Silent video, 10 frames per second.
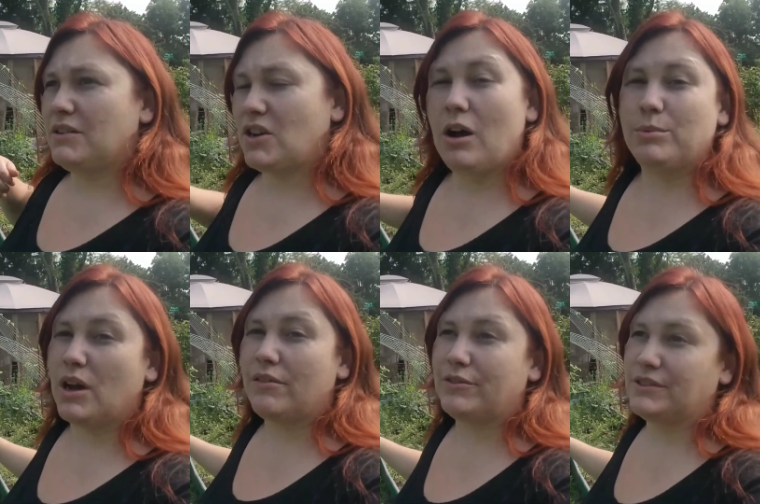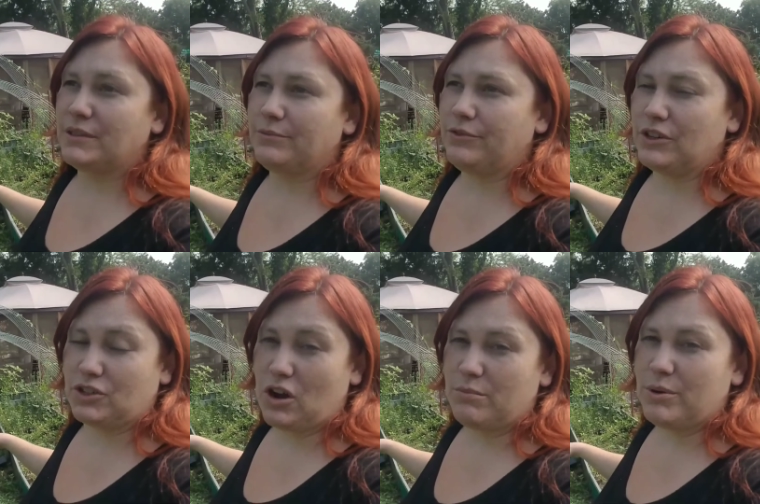topped off with some
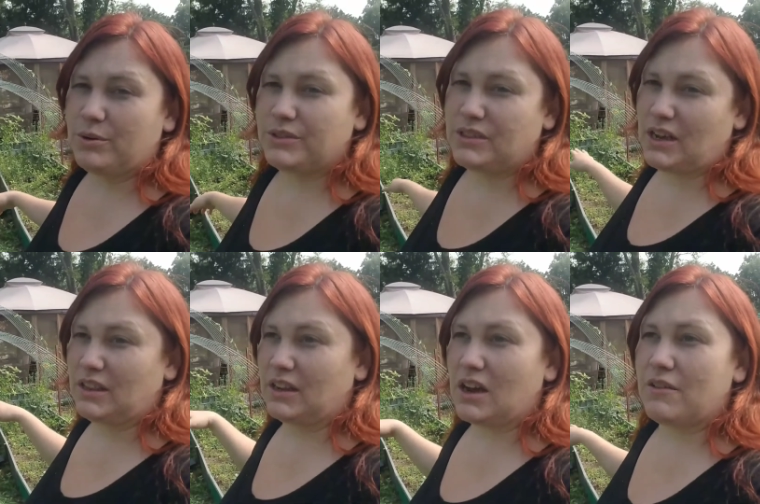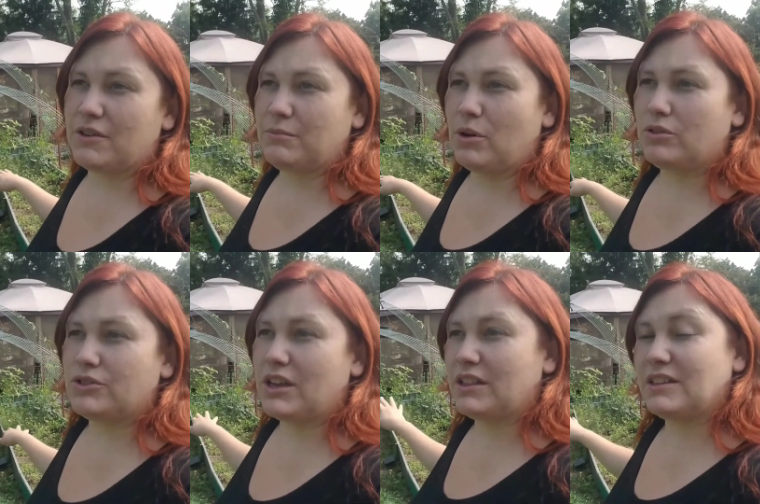fresh compost, and then covered in
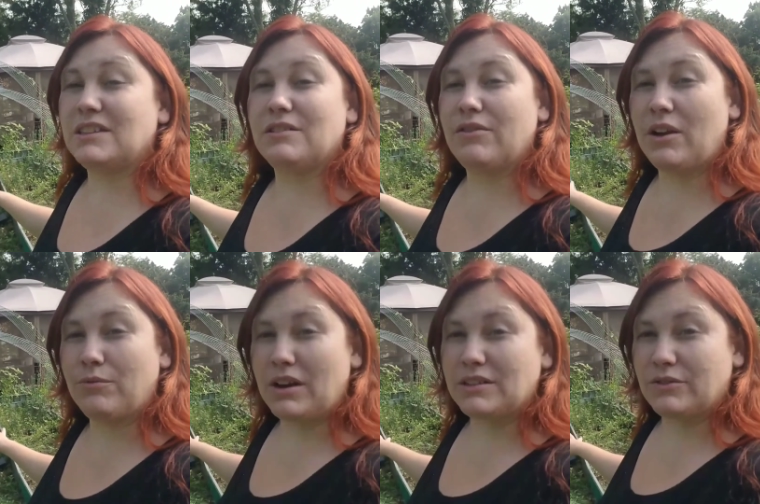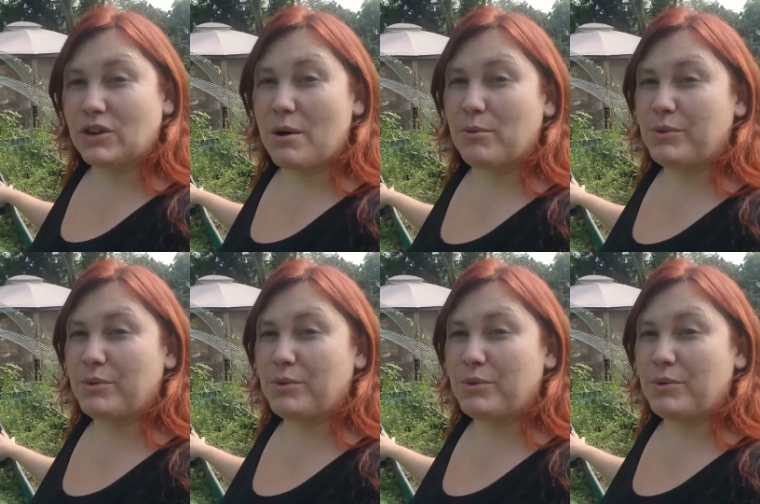mulch and let sit and rest for a couple